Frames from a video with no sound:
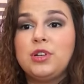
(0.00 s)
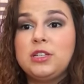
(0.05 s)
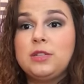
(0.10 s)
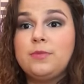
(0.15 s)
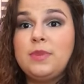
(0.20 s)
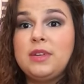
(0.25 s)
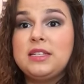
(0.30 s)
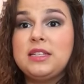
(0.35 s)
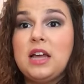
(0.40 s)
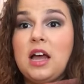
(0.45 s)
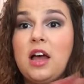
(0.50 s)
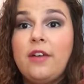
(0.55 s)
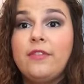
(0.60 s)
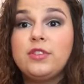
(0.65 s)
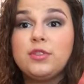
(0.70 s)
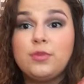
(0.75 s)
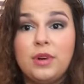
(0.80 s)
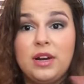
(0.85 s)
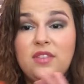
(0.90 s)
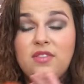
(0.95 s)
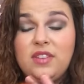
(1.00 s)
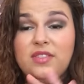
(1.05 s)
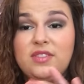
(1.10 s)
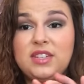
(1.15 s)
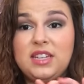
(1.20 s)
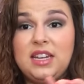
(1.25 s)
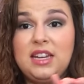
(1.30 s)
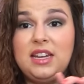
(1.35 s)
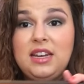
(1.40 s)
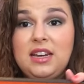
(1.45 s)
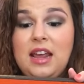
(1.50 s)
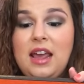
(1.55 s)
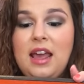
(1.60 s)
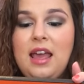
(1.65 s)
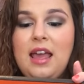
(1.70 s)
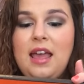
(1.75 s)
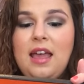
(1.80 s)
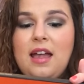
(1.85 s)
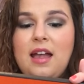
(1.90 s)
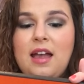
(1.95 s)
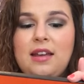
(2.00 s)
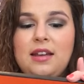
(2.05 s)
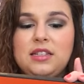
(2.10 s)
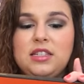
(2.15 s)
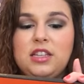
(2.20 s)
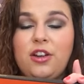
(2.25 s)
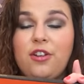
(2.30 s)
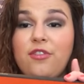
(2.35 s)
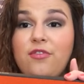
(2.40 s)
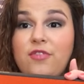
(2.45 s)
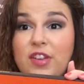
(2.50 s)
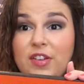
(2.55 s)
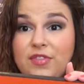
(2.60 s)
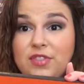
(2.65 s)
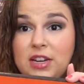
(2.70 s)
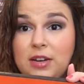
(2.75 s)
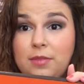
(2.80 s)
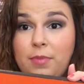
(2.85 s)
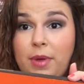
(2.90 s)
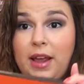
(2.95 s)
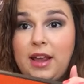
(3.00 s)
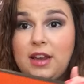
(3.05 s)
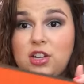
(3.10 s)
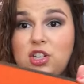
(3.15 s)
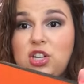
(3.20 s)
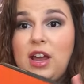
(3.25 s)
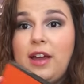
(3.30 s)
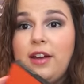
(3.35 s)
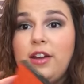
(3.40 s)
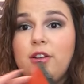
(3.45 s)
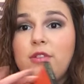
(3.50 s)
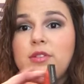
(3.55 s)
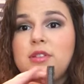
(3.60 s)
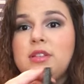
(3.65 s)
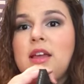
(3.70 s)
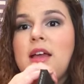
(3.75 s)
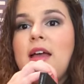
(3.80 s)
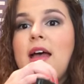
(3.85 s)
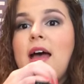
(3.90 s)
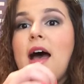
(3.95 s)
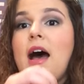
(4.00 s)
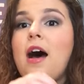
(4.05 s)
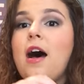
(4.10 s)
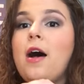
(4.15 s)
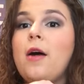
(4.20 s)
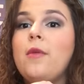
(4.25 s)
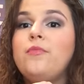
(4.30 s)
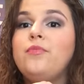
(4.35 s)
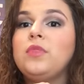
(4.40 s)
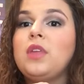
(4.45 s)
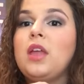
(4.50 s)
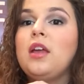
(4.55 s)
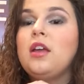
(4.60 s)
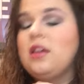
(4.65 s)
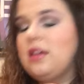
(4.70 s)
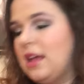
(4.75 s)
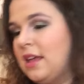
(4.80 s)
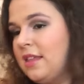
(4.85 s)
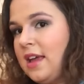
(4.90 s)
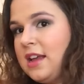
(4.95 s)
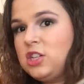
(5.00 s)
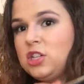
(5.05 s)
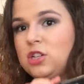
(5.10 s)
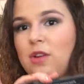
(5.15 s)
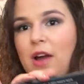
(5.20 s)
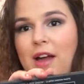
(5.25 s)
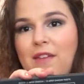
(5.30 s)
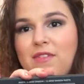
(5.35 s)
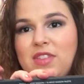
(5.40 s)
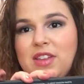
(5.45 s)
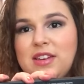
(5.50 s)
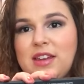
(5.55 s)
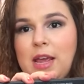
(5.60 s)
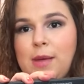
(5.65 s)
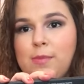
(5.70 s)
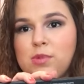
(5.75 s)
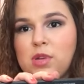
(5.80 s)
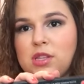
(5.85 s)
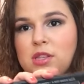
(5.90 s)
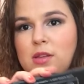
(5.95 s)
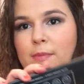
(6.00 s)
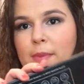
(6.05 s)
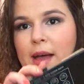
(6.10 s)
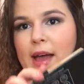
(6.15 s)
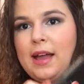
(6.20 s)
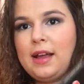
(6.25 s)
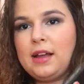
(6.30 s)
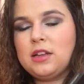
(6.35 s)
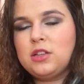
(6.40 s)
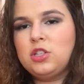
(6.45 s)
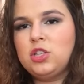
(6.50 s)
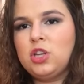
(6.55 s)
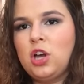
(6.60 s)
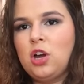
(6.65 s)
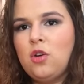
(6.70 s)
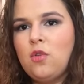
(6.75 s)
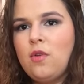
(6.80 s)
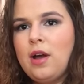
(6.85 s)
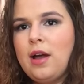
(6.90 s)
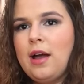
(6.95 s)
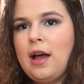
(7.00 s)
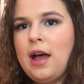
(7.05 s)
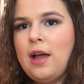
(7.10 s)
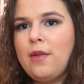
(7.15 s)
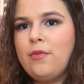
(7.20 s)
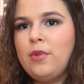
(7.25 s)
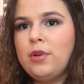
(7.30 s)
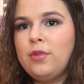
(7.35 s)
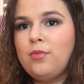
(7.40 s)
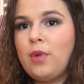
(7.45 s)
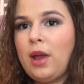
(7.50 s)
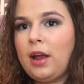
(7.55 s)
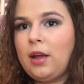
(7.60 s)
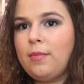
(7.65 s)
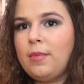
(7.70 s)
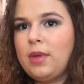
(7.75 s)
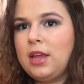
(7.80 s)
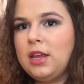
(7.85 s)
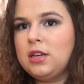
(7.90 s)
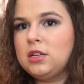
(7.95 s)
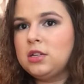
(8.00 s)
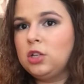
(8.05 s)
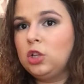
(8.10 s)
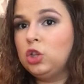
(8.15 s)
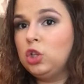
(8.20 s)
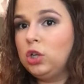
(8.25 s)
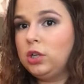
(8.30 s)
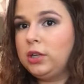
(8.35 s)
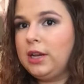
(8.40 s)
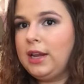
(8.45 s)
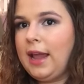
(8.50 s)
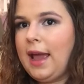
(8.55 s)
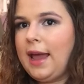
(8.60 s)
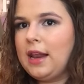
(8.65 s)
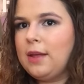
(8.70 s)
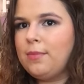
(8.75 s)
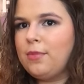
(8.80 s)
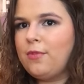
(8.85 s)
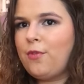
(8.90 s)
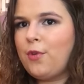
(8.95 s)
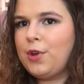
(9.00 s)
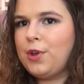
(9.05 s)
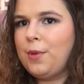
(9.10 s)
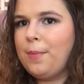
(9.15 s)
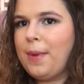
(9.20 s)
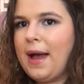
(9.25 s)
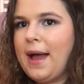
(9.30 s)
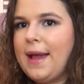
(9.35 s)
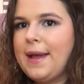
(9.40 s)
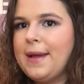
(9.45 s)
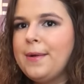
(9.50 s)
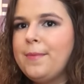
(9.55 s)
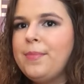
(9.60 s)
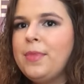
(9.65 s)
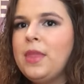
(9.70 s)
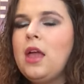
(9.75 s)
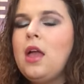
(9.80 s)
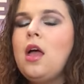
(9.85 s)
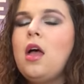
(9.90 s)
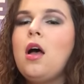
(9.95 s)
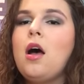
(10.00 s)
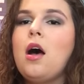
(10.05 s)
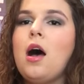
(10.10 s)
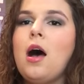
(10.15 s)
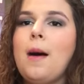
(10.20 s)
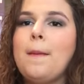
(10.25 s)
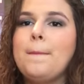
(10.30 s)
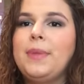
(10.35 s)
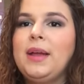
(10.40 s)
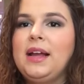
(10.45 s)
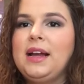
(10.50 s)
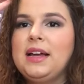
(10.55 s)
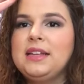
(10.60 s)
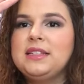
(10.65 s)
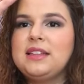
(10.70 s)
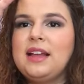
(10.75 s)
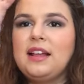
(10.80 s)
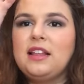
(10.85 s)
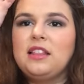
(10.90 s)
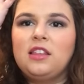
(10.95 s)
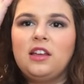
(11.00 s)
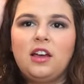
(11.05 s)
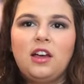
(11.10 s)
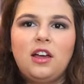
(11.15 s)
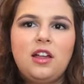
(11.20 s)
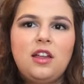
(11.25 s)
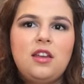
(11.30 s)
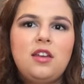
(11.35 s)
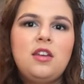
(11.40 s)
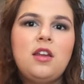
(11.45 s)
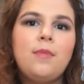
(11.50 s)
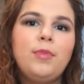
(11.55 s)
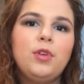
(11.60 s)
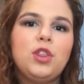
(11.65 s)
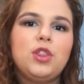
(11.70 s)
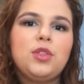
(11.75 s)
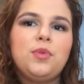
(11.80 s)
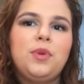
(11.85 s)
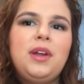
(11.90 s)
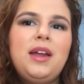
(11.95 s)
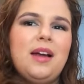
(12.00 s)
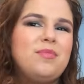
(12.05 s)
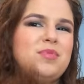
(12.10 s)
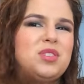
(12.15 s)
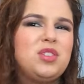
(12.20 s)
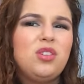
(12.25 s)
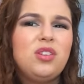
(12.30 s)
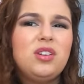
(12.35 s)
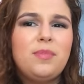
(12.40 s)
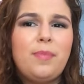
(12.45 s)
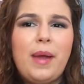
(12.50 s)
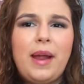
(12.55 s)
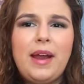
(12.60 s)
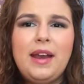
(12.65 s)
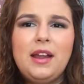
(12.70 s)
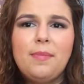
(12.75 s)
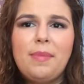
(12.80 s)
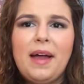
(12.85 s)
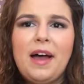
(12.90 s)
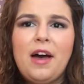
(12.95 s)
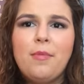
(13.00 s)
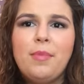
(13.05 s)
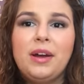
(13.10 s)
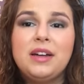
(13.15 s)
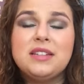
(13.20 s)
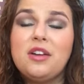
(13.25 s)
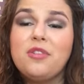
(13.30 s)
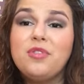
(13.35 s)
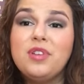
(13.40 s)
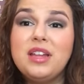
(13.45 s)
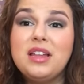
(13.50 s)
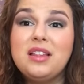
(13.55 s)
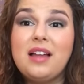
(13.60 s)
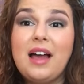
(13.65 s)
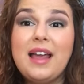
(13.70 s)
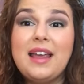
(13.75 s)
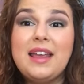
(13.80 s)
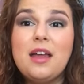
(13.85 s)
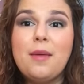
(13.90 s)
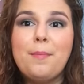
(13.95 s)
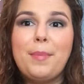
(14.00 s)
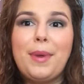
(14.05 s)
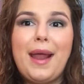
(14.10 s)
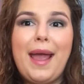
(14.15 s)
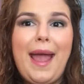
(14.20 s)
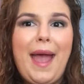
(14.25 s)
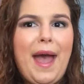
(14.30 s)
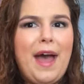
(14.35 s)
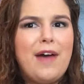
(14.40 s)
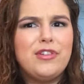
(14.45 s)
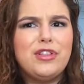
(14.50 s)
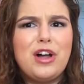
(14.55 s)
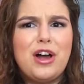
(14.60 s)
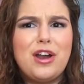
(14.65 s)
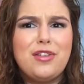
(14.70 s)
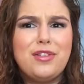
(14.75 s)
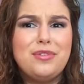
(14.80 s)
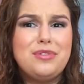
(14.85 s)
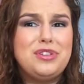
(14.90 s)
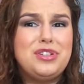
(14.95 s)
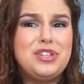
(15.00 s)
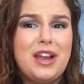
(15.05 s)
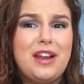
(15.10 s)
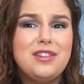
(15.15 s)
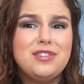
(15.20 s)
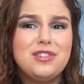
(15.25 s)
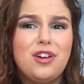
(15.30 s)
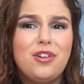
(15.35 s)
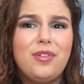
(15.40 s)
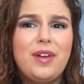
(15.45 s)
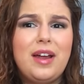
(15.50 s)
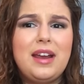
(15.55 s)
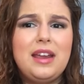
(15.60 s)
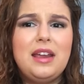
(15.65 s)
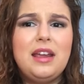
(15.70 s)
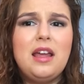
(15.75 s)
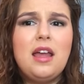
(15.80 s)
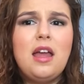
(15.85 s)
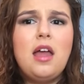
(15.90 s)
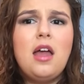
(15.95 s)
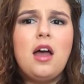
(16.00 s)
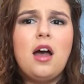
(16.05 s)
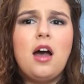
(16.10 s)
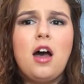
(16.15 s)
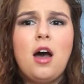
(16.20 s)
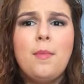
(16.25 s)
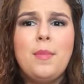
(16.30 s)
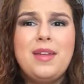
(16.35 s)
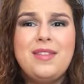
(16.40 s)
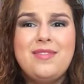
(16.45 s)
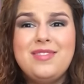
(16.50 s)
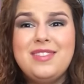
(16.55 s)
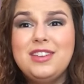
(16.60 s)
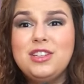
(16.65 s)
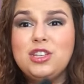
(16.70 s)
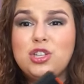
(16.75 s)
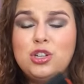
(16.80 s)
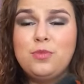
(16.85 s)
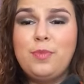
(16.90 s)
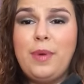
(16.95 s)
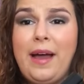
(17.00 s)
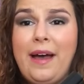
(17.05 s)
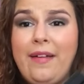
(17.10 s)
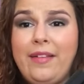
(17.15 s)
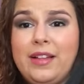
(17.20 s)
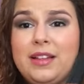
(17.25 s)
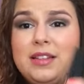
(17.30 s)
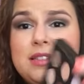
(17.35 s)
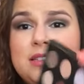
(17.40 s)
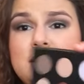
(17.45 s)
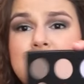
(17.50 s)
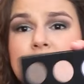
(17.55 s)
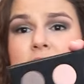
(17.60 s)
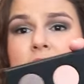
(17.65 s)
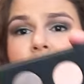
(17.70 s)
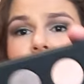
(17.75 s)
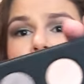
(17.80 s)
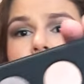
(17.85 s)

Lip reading: Christmas of 2015. And it's their 15 Pan shadows. And they do have the names on the back, so I would recommend looking at it before you buy them. Because, like, the number 3 I'm still debating about because I really like it, but I have a lot of those shades already in these two palettes.